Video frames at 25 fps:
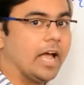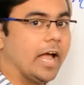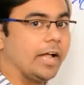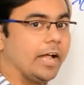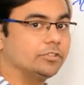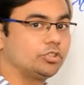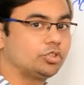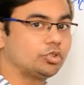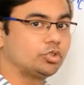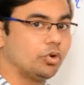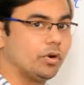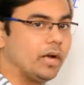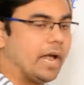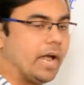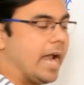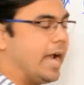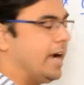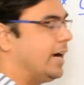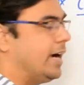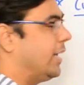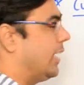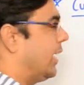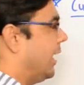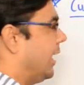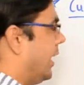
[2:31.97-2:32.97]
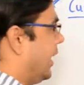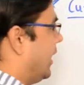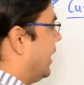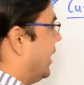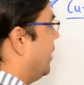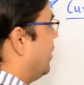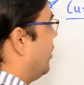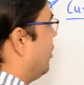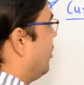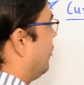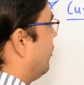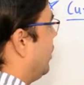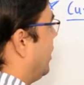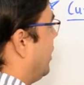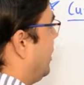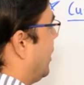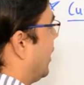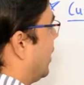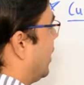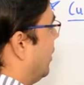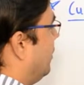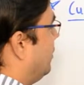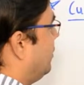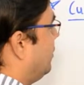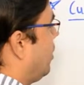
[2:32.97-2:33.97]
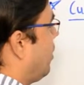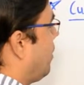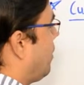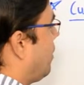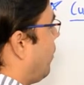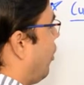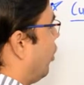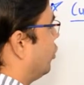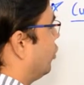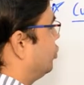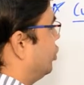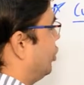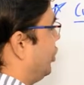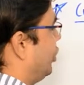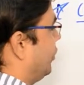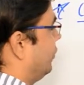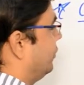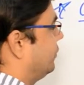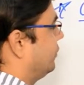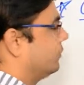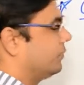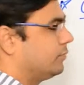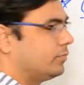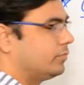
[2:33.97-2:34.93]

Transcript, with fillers: and so end A will become positive.